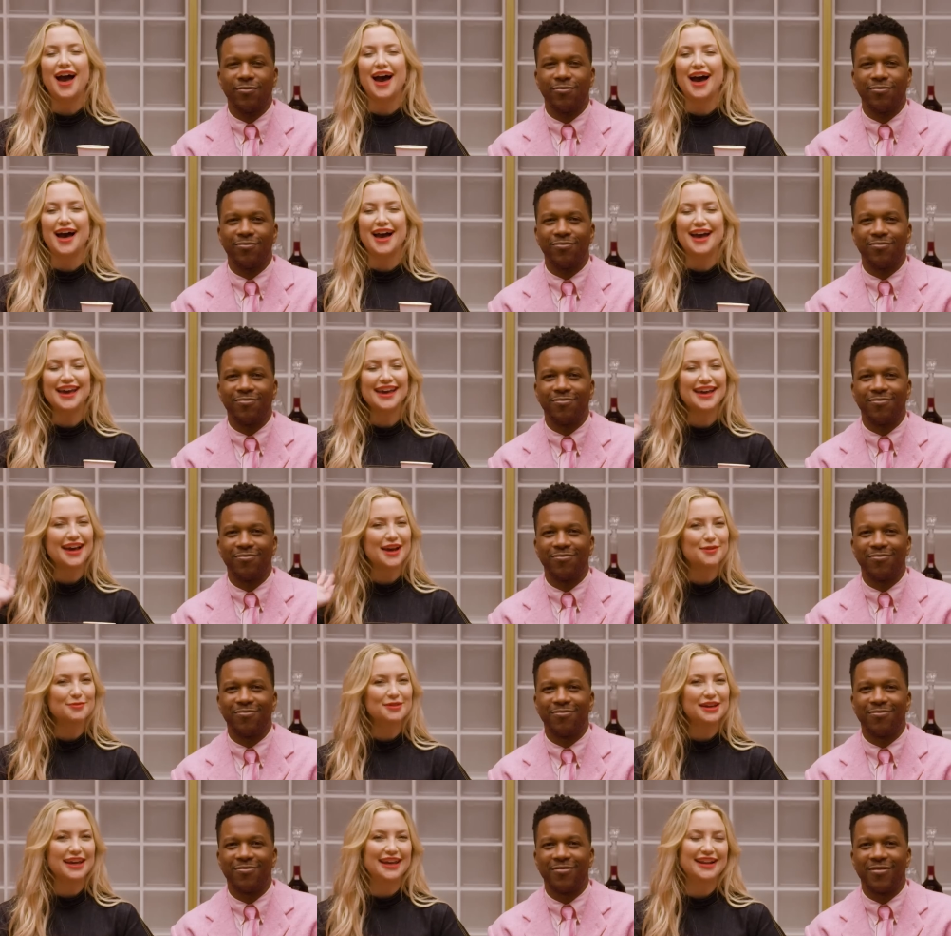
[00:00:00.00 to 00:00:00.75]
Speaker 1: Hi,
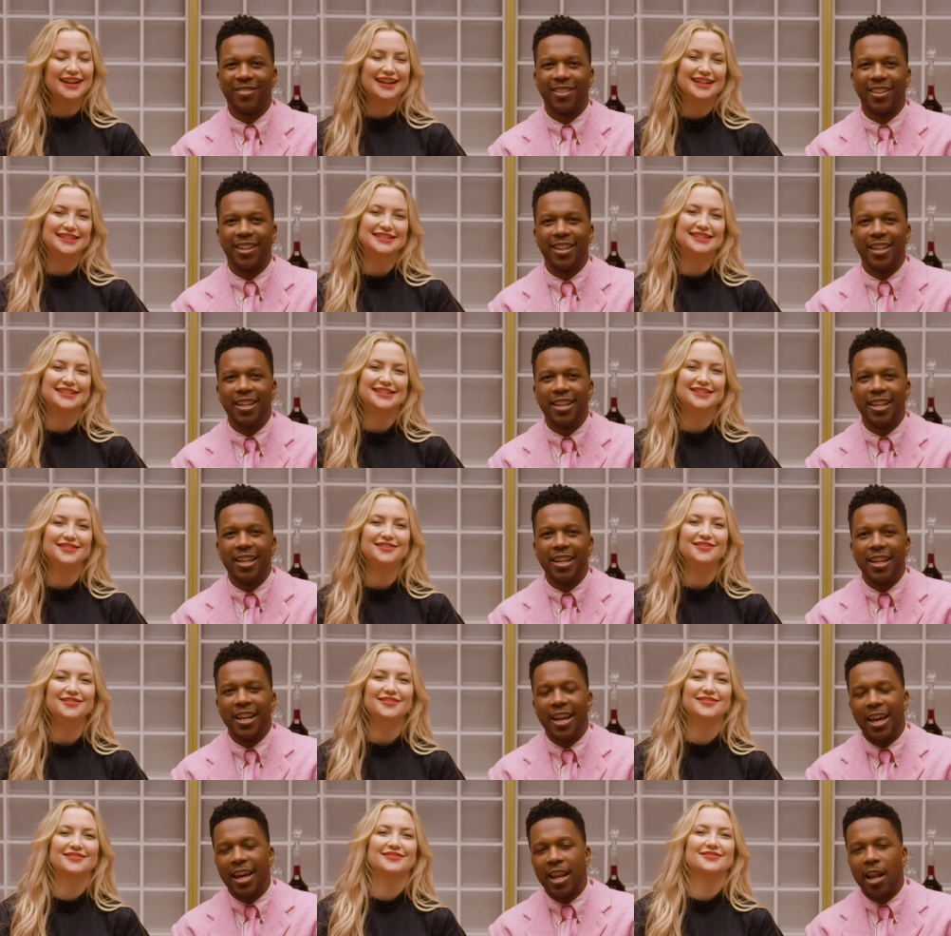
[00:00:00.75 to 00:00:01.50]
I'm Kate
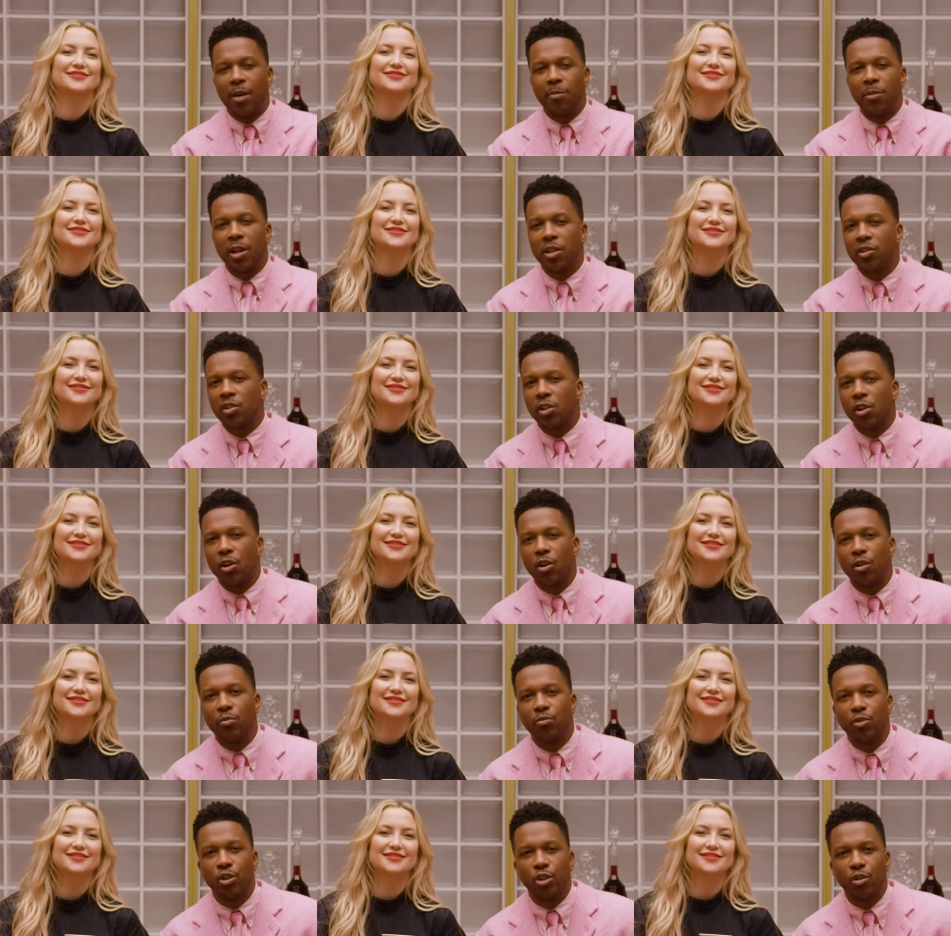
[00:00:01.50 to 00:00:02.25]
Hudson.
Speaker 2: And I'm
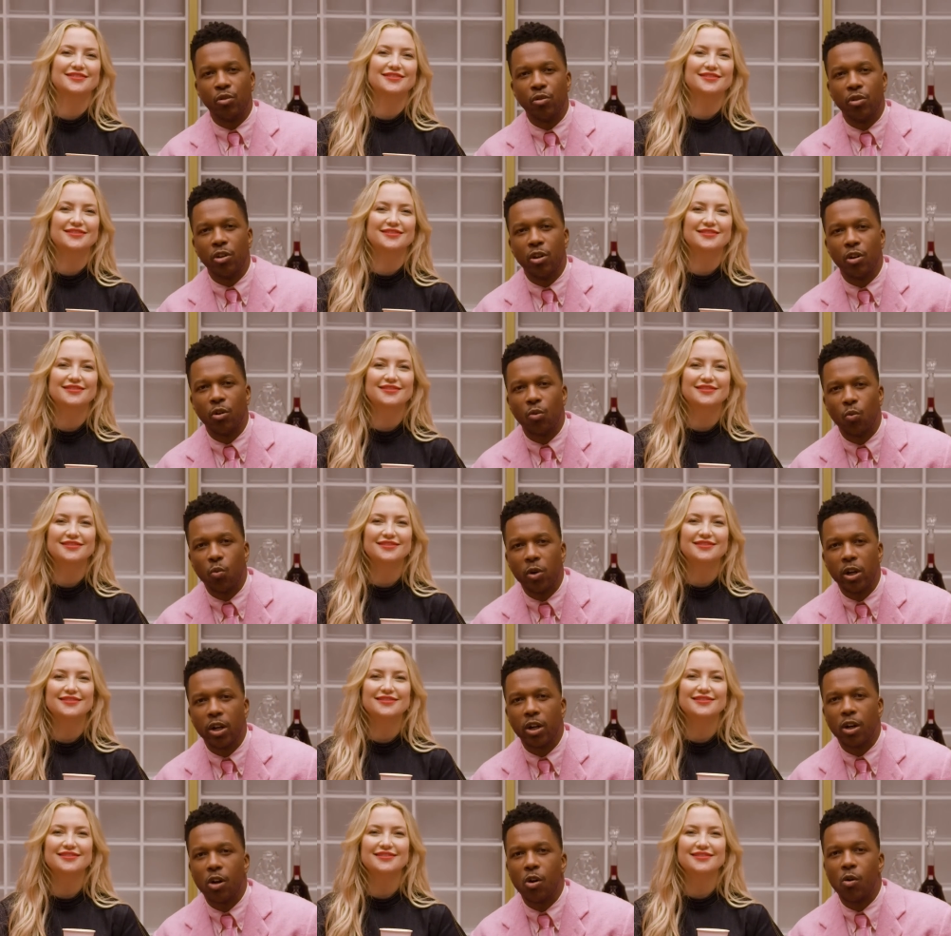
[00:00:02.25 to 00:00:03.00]
Leslie Odom Jr.
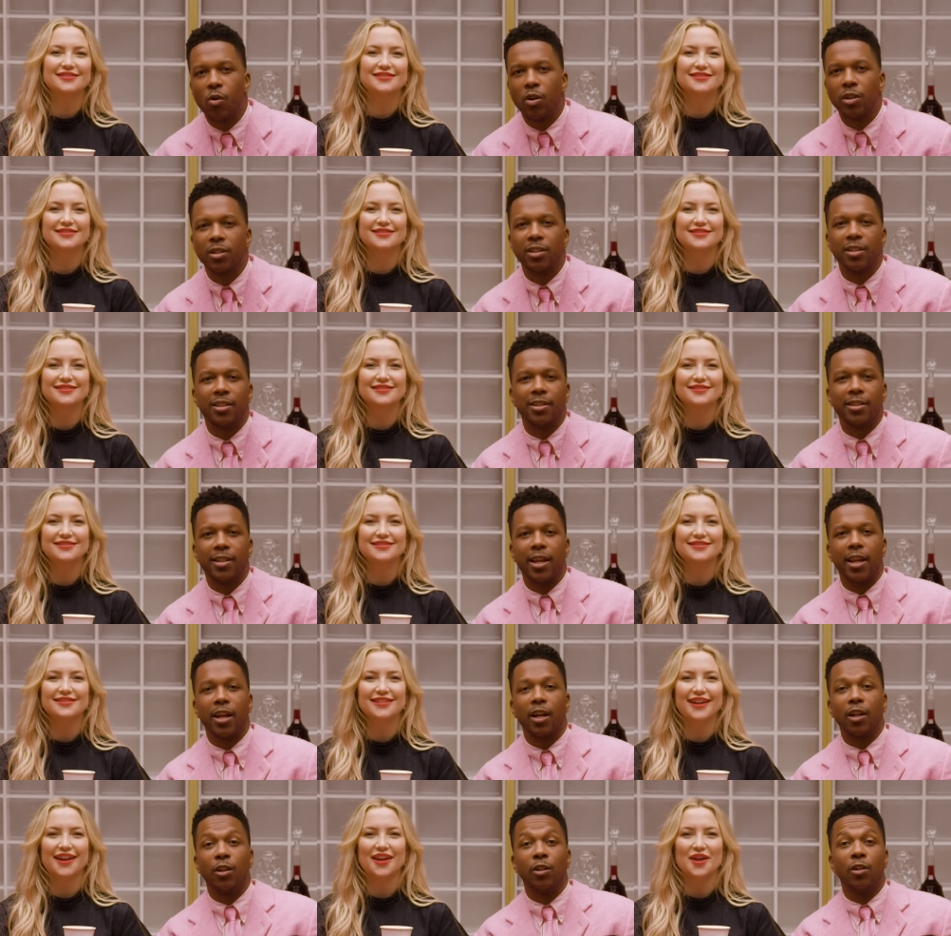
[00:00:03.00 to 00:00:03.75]
We're going to
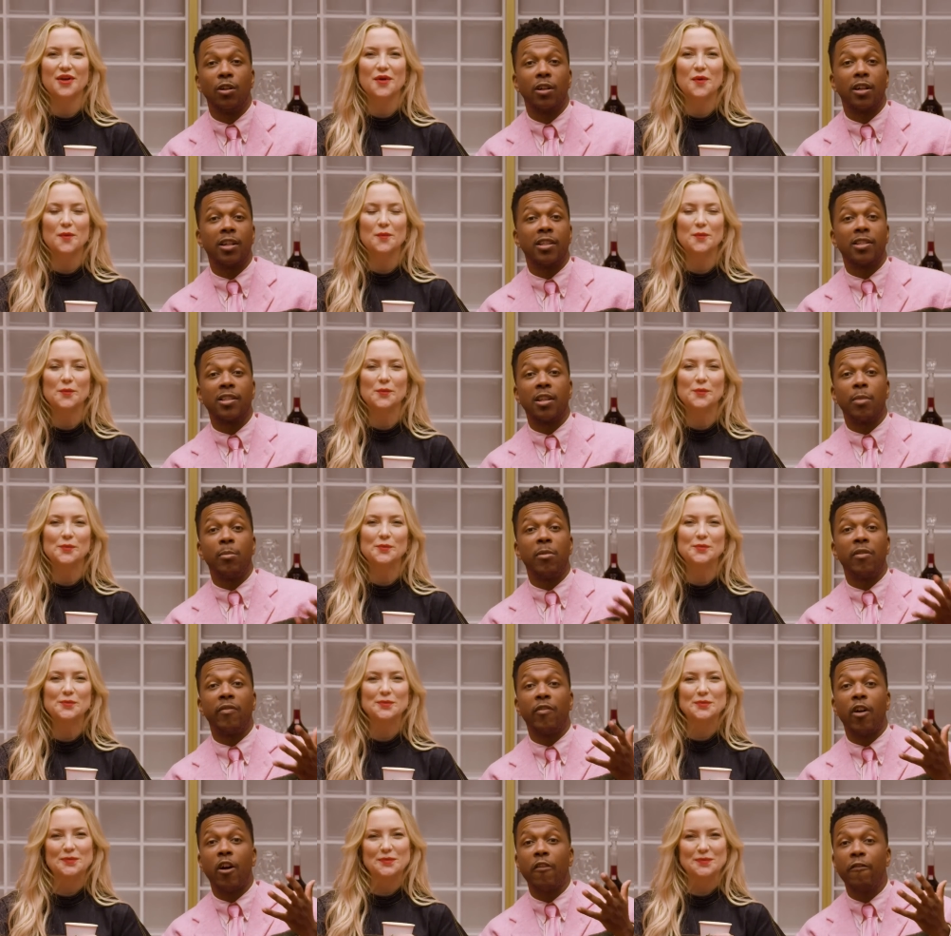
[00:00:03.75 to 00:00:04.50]
take a look at
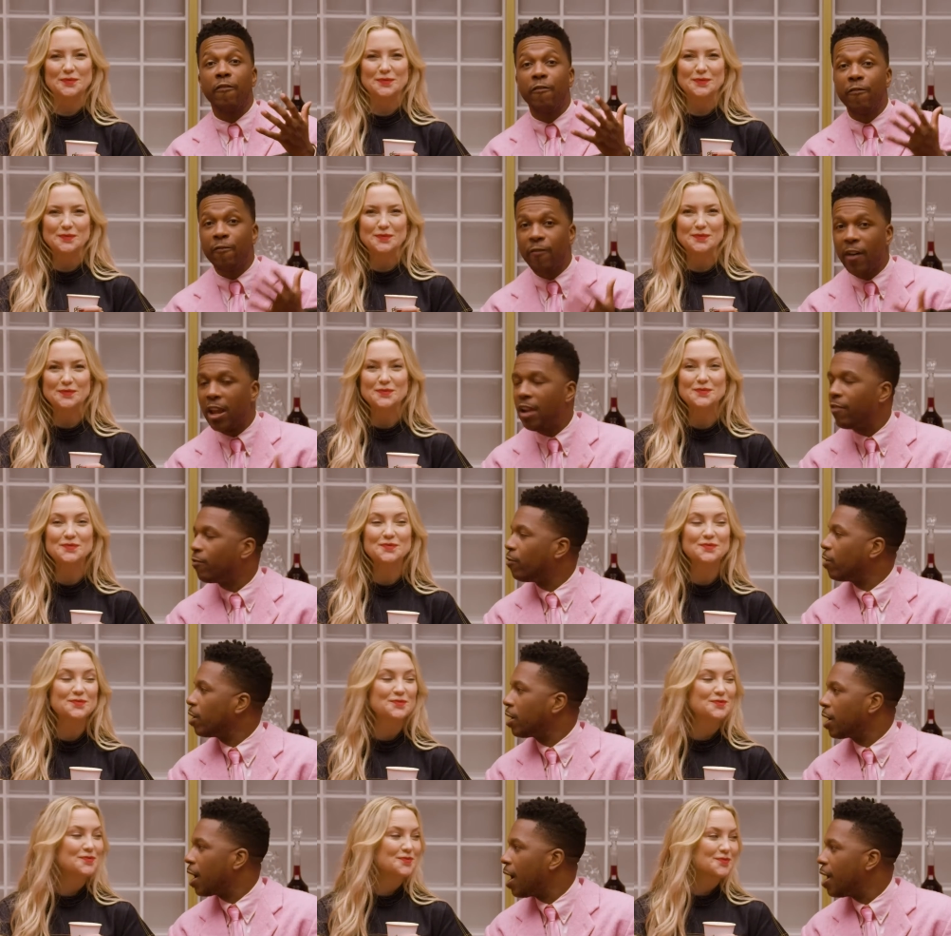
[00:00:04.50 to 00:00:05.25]
some of our
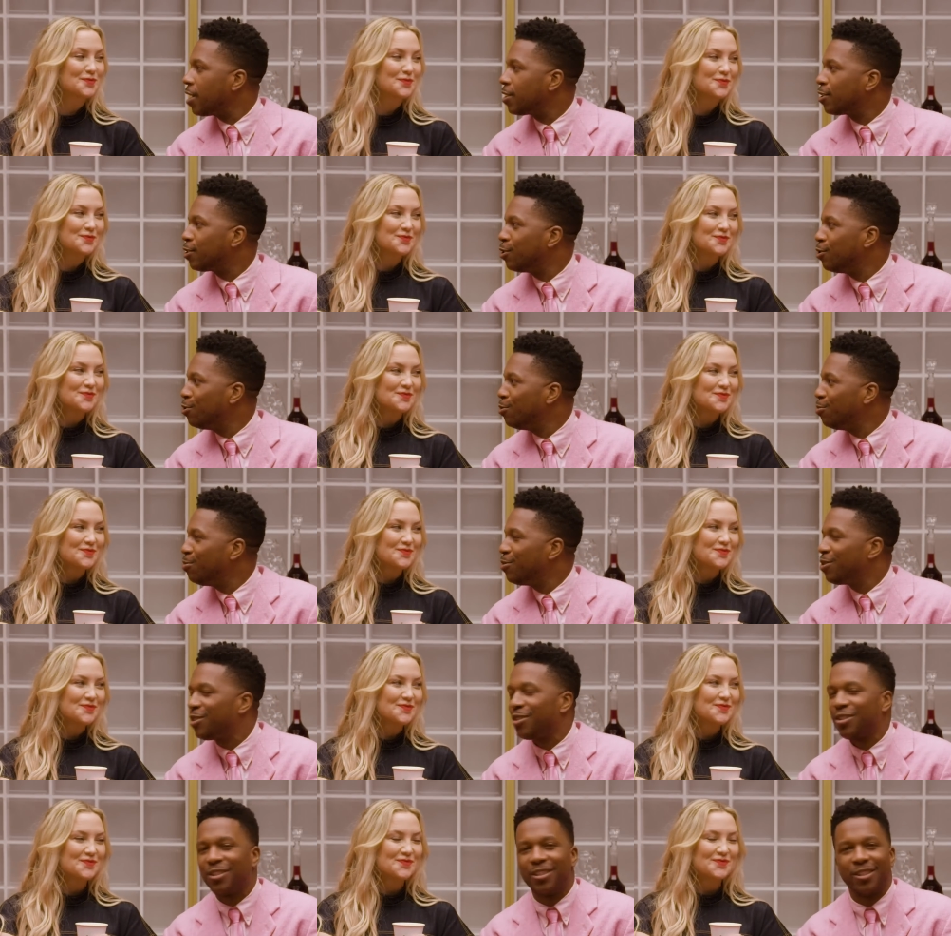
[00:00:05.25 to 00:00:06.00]
favorite
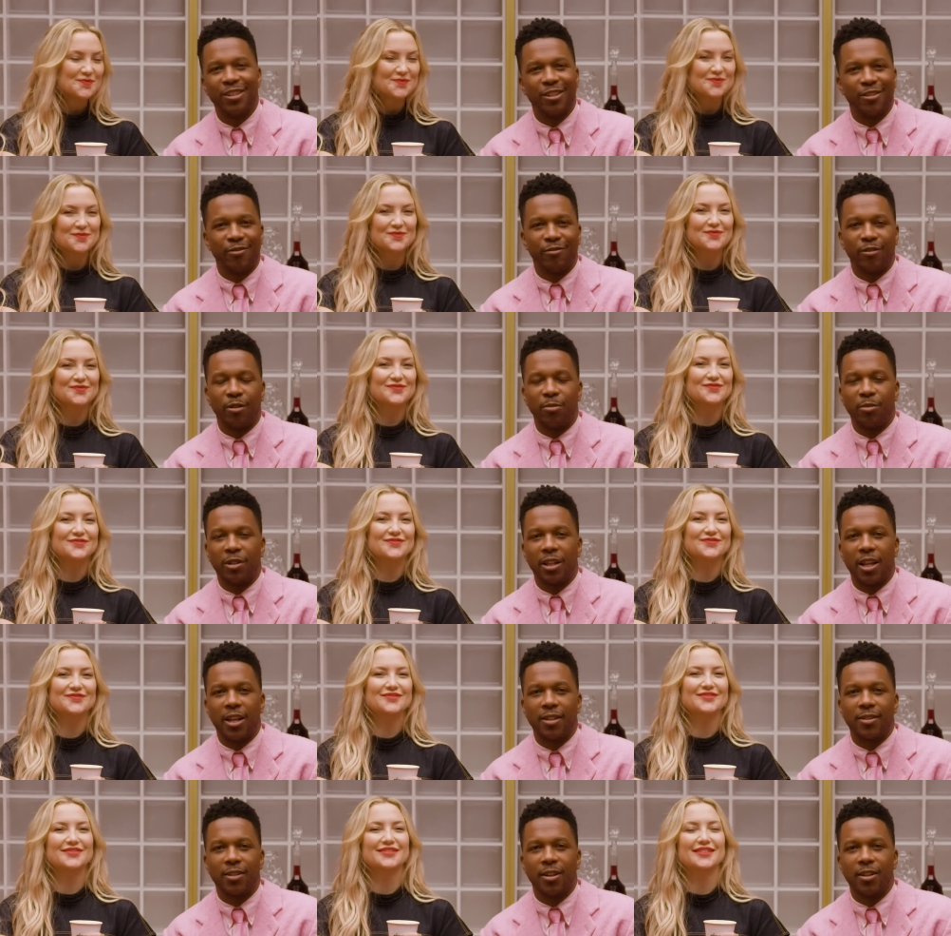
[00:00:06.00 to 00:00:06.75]
costumes
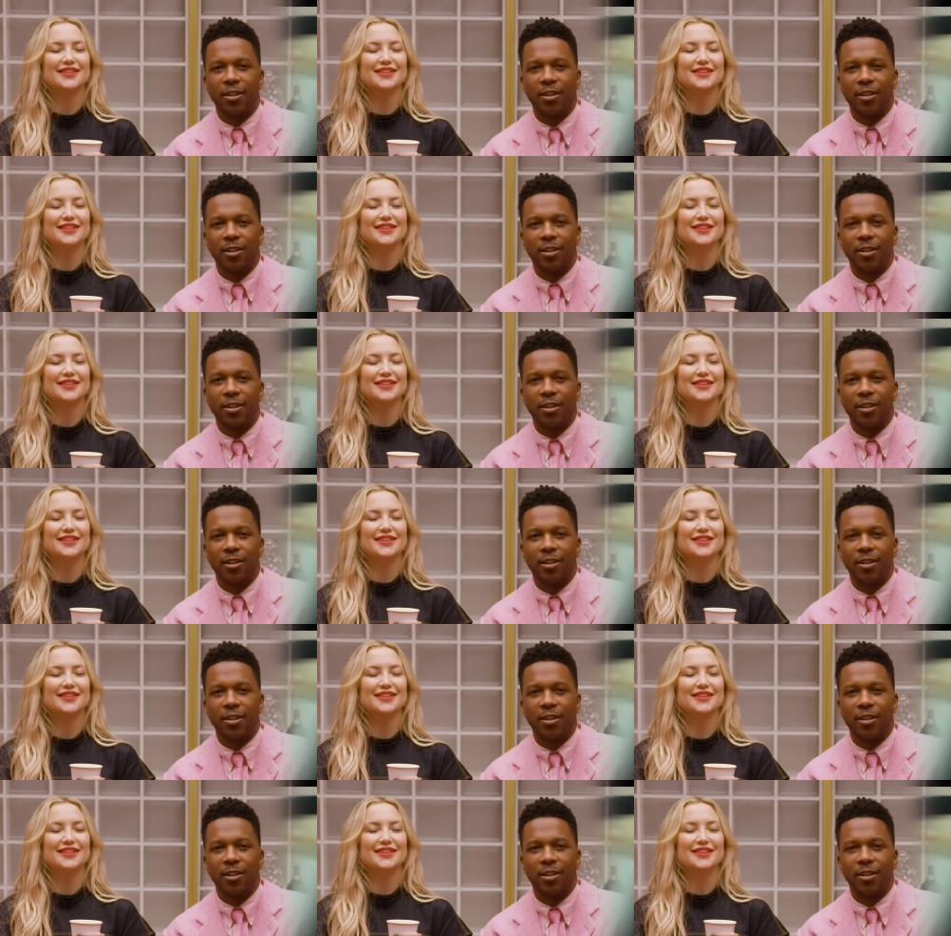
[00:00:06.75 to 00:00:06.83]
from Glass